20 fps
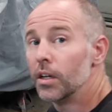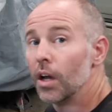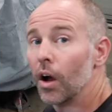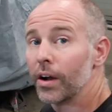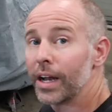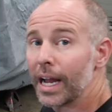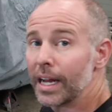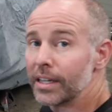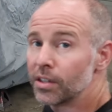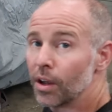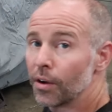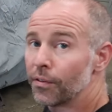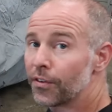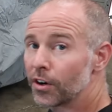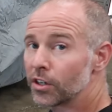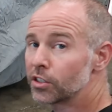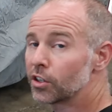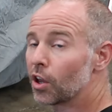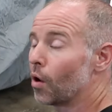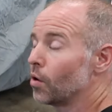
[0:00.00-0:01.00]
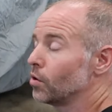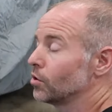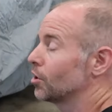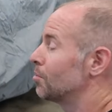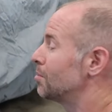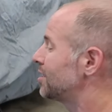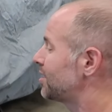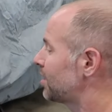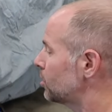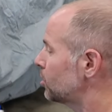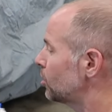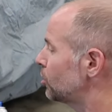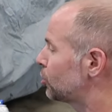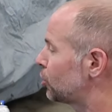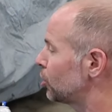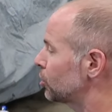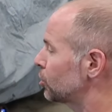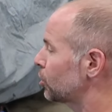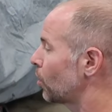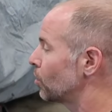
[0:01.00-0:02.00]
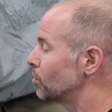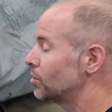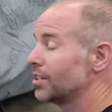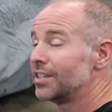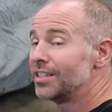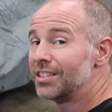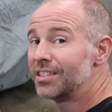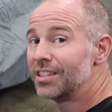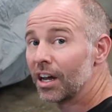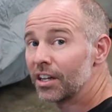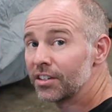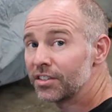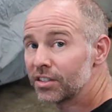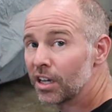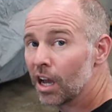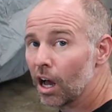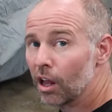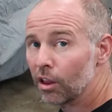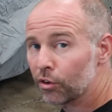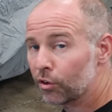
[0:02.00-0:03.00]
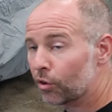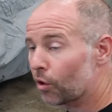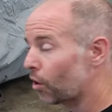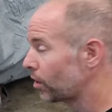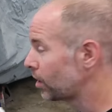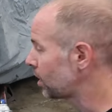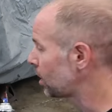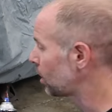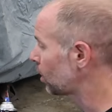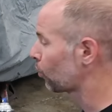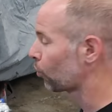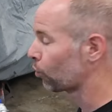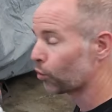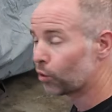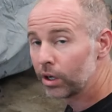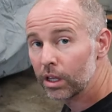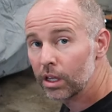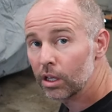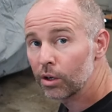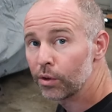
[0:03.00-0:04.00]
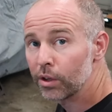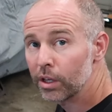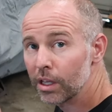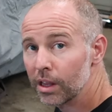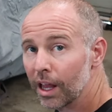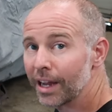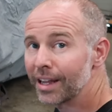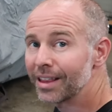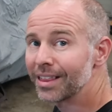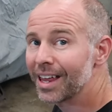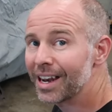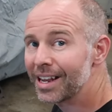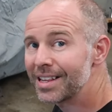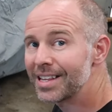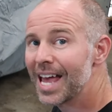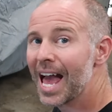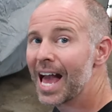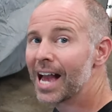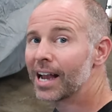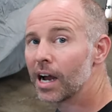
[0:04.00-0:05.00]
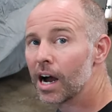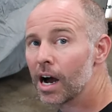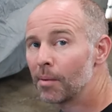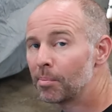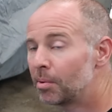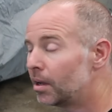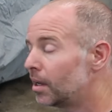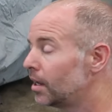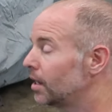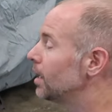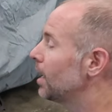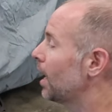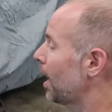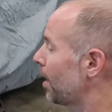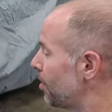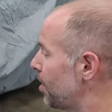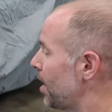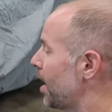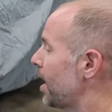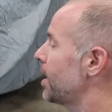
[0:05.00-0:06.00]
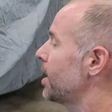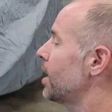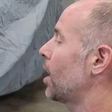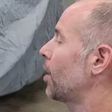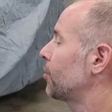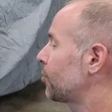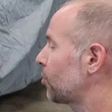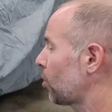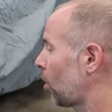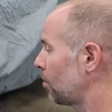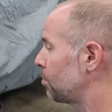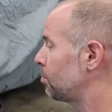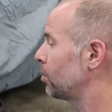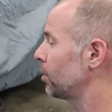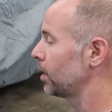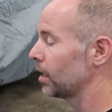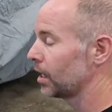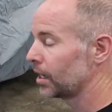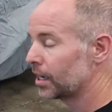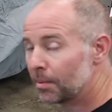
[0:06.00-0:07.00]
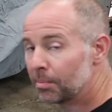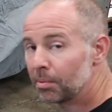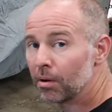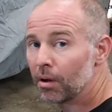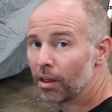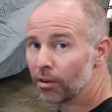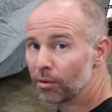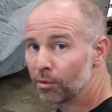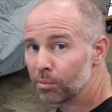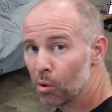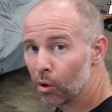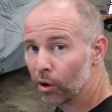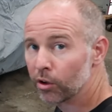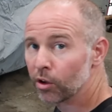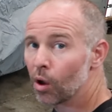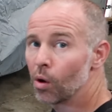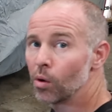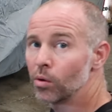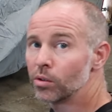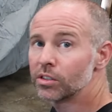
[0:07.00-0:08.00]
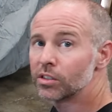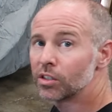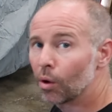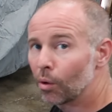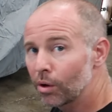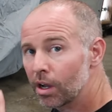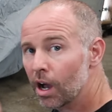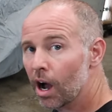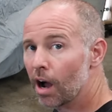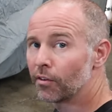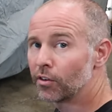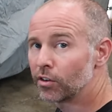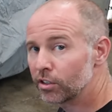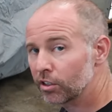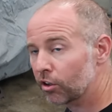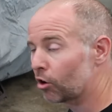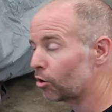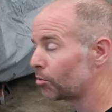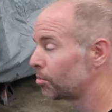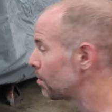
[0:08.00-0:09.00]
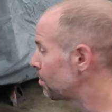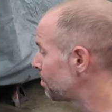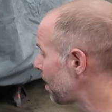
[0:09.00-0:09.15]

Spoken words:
Okay, so first coat. So I'm essentially just going to dust color on here, really, really light, let it tack up. And then I'll start putting a couple other more coats so it covers a little bit